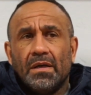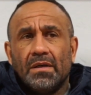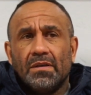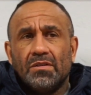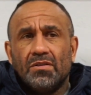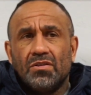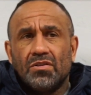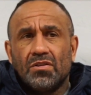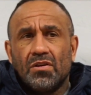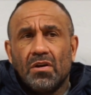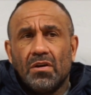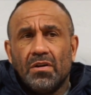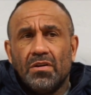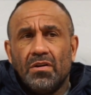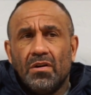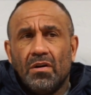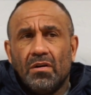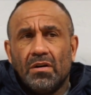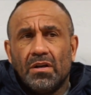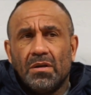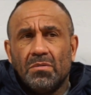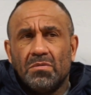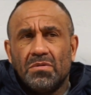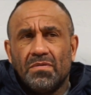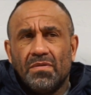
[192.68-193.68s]
just got a
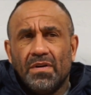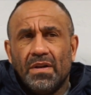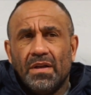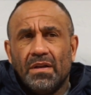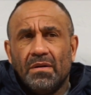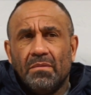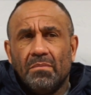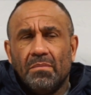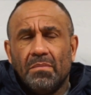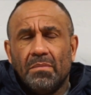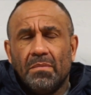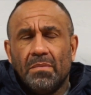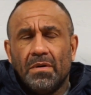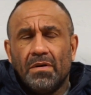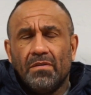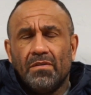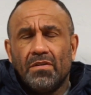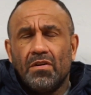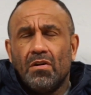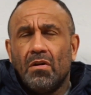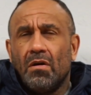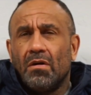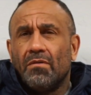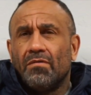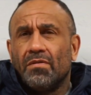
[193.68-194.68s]
knock. He was feeling a bit of
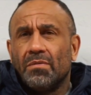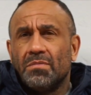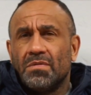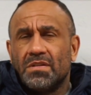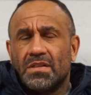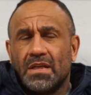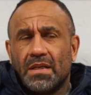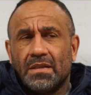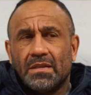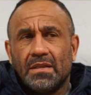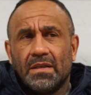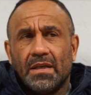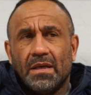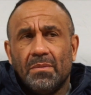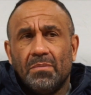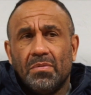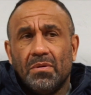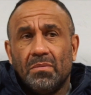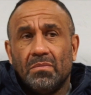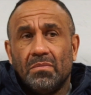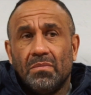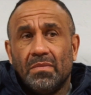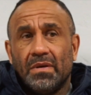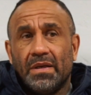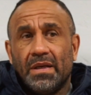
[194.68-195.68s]
a knock from Saturday,
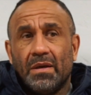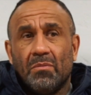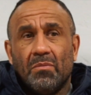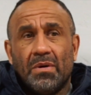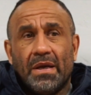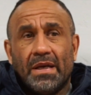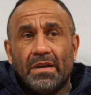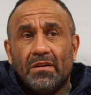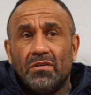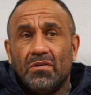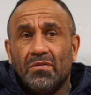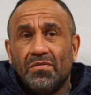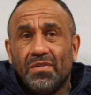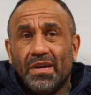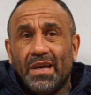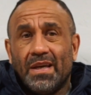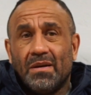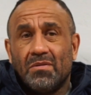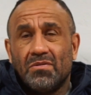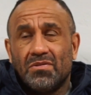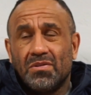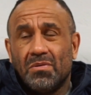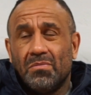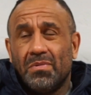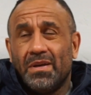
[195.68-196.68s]
but again, we had nothing
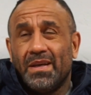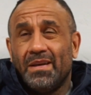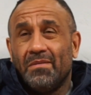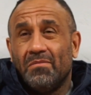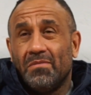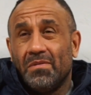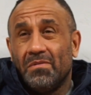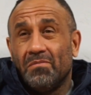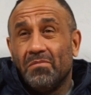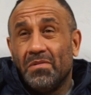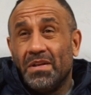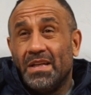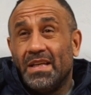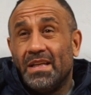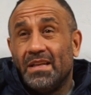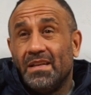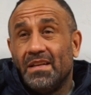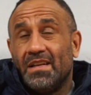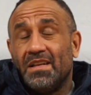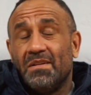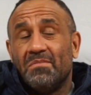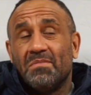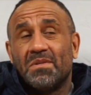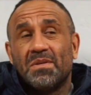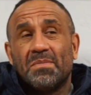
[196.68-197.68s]
else, so we
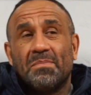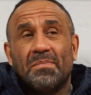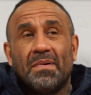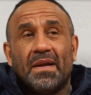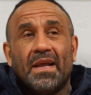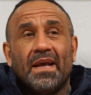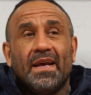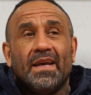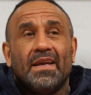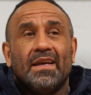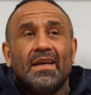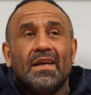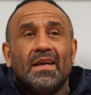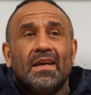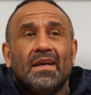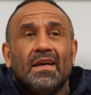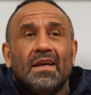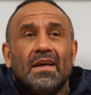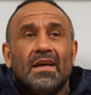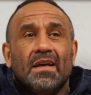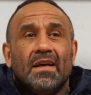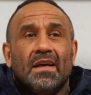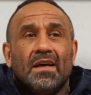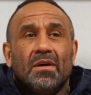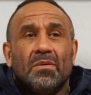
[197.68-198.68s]
needed him to play,
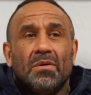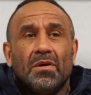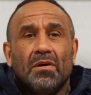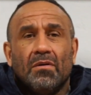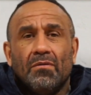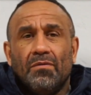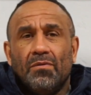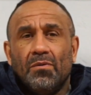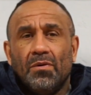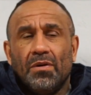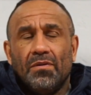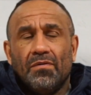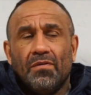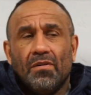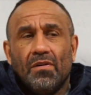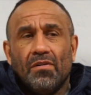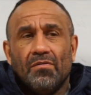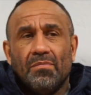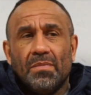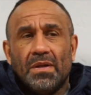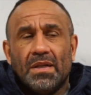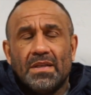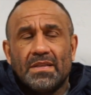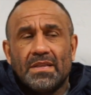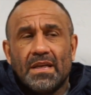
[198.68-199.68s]
and we got
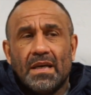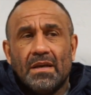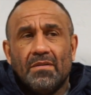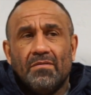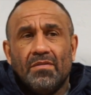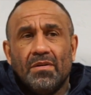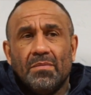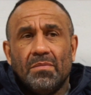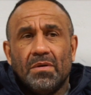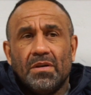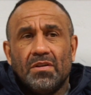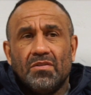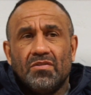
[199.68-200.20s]
45 minutes out of him.